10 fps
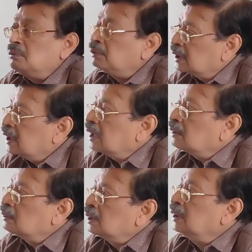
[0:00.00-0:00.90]
For
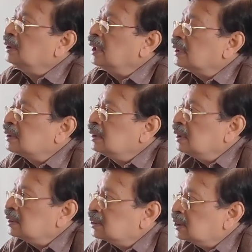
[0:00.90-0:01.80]
that we inject the
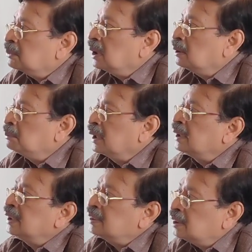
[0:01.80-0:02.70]
histamine per
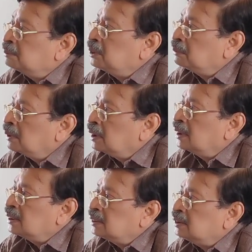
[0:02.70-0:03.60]
kg of the
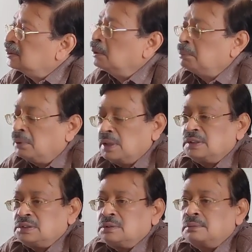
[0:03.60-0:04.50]
body at
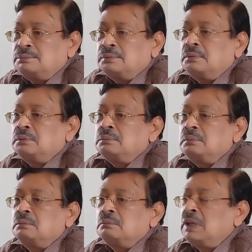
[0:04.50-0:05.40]
0.04
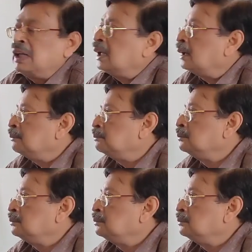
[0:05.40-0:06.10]
milligram